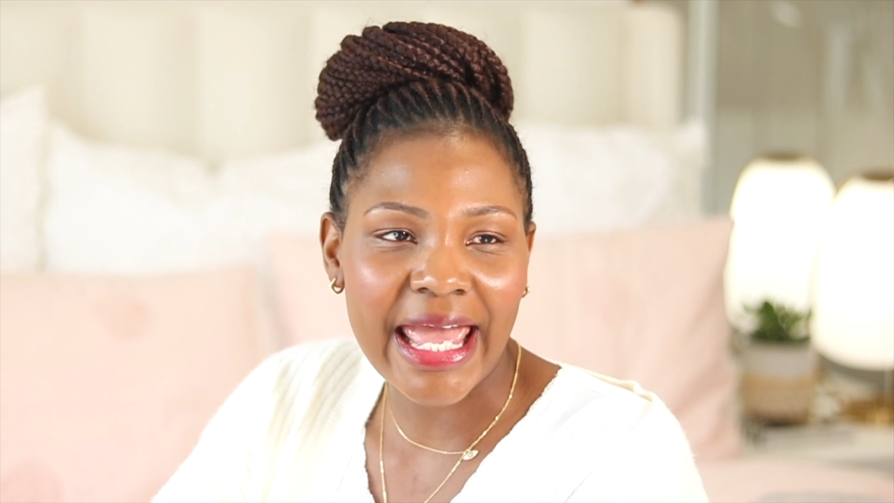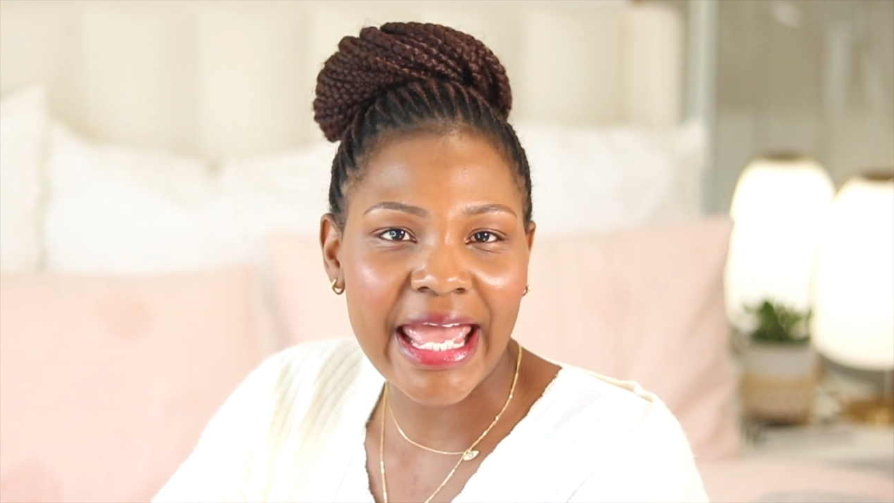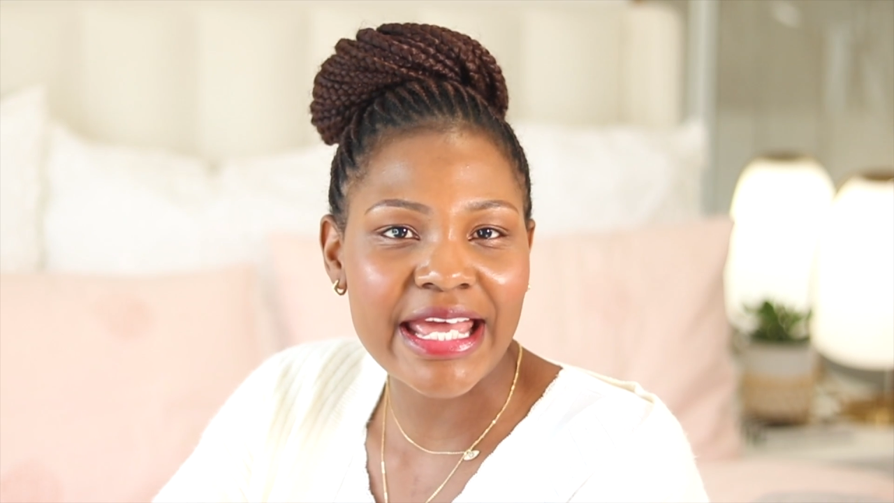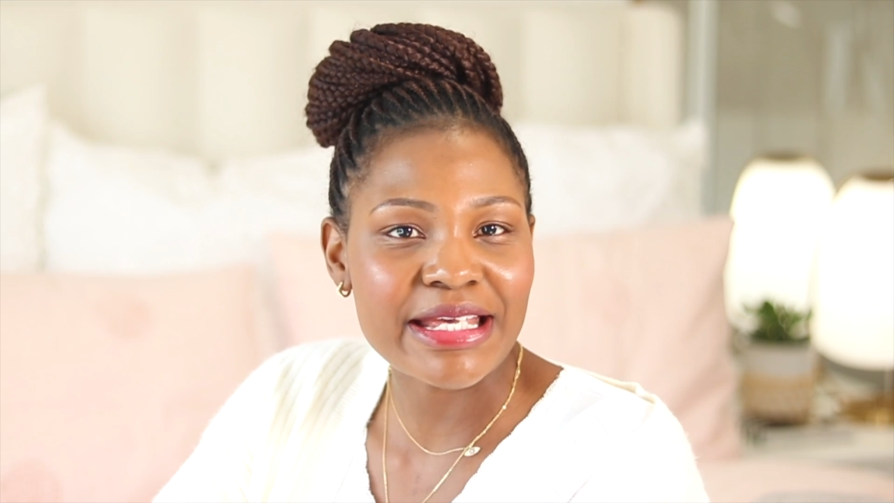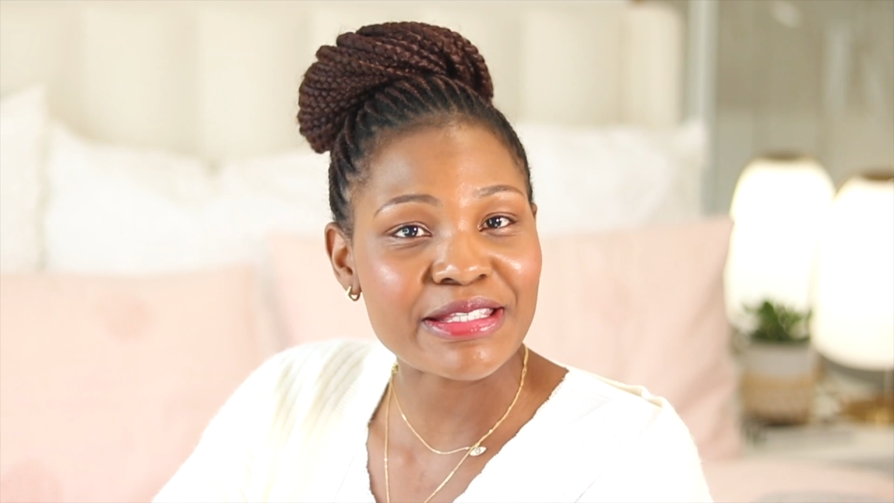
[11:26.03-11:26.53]

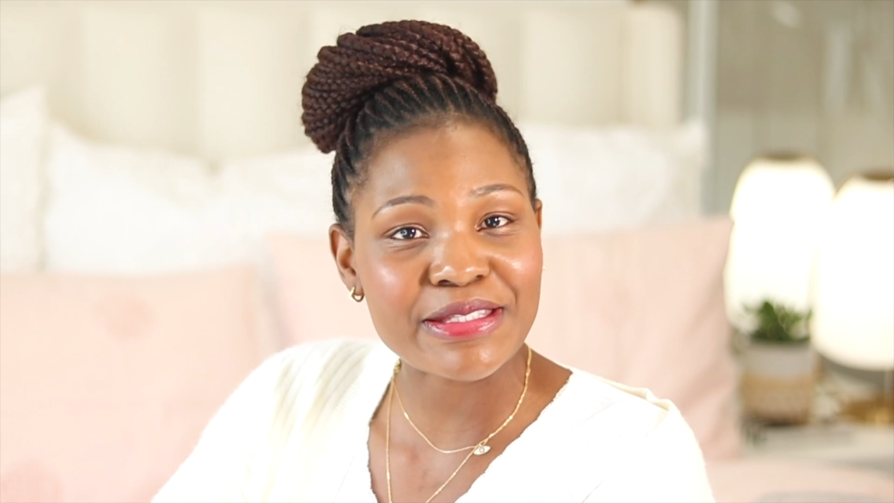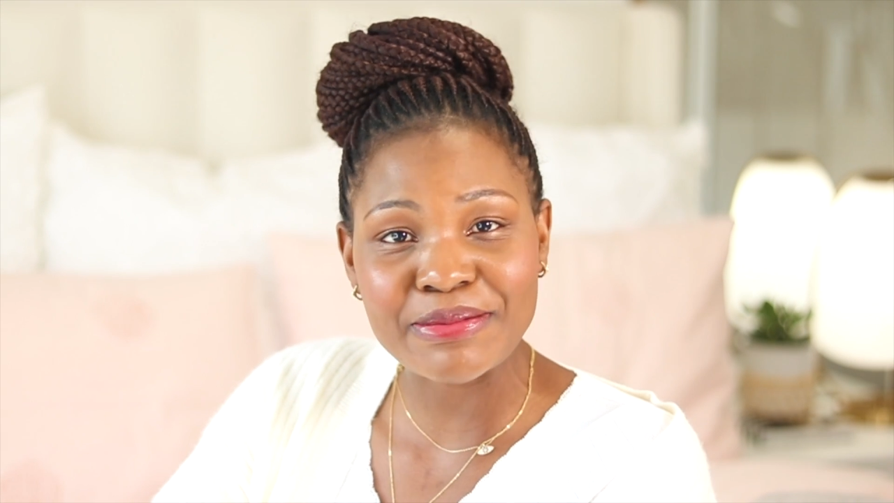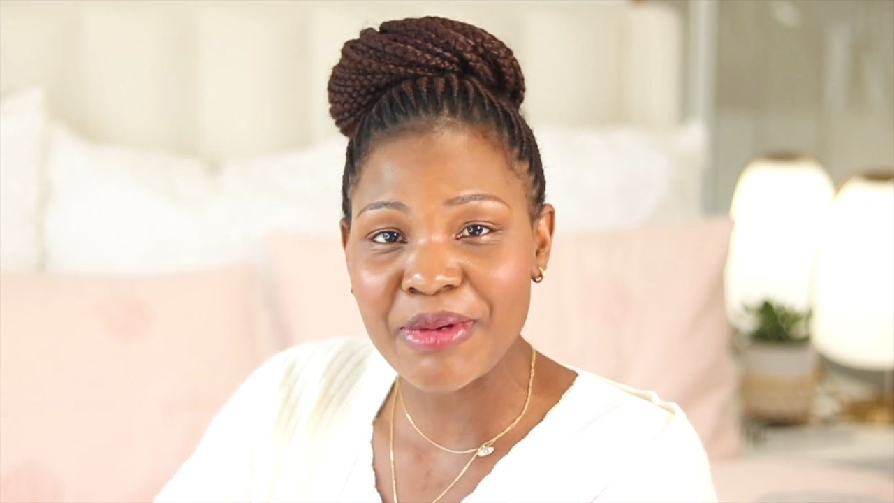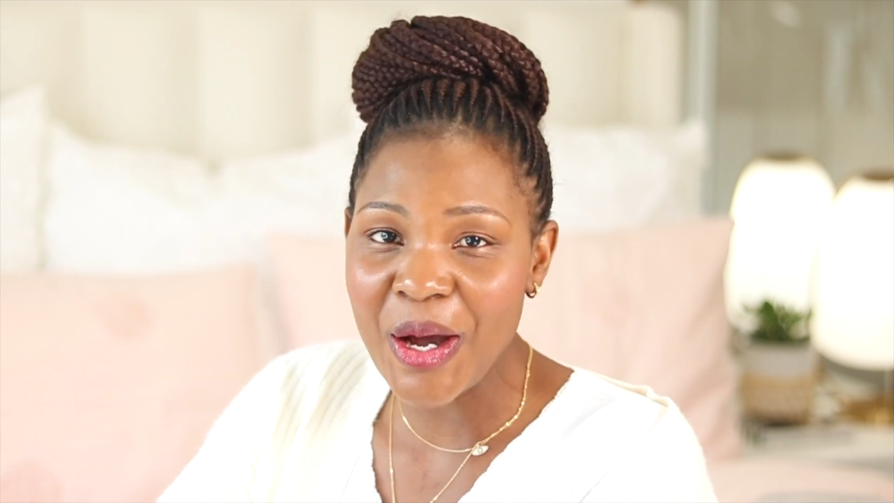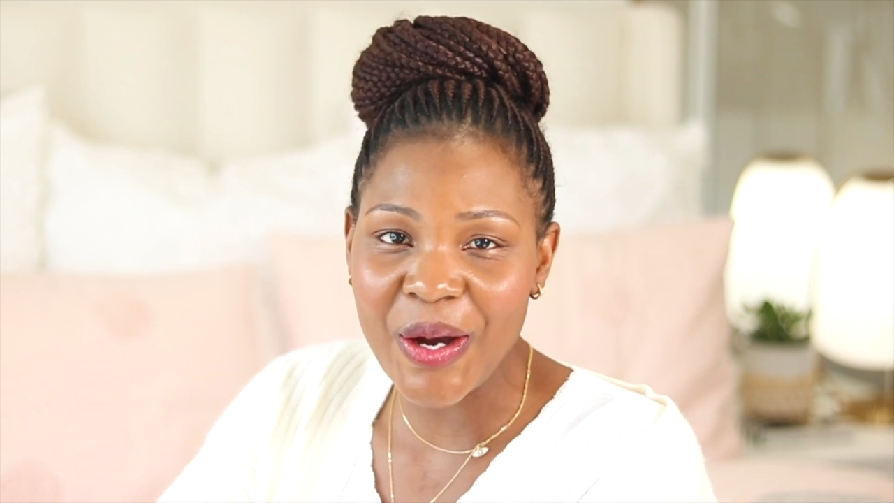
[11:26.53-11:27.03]
a
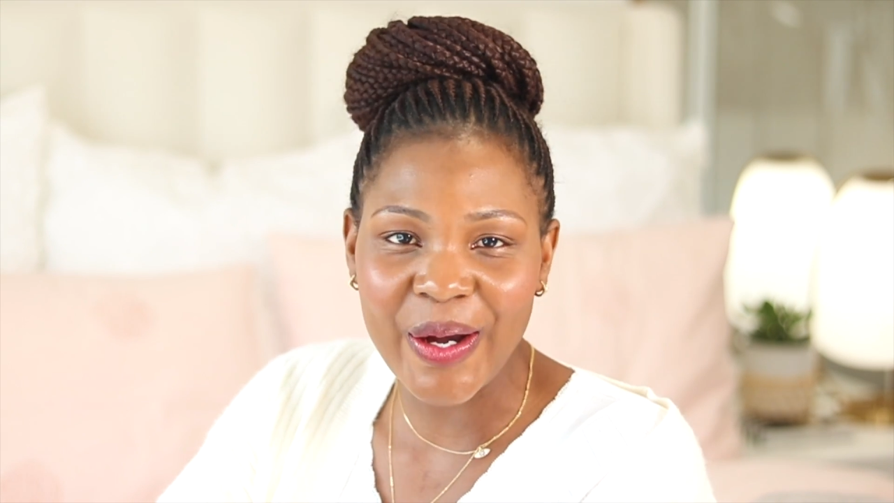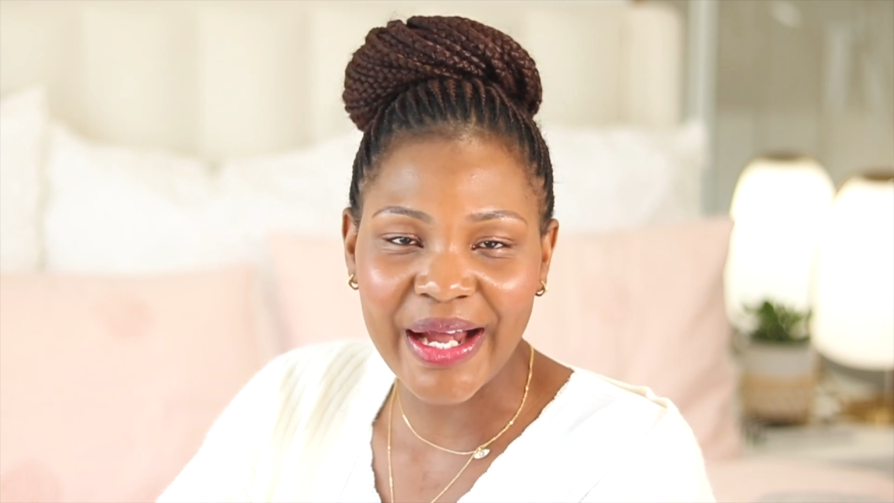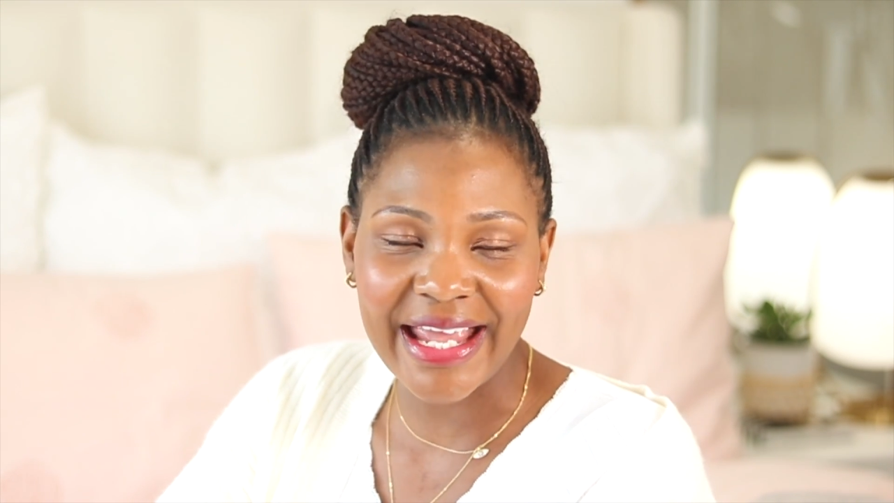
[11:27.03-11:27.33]
small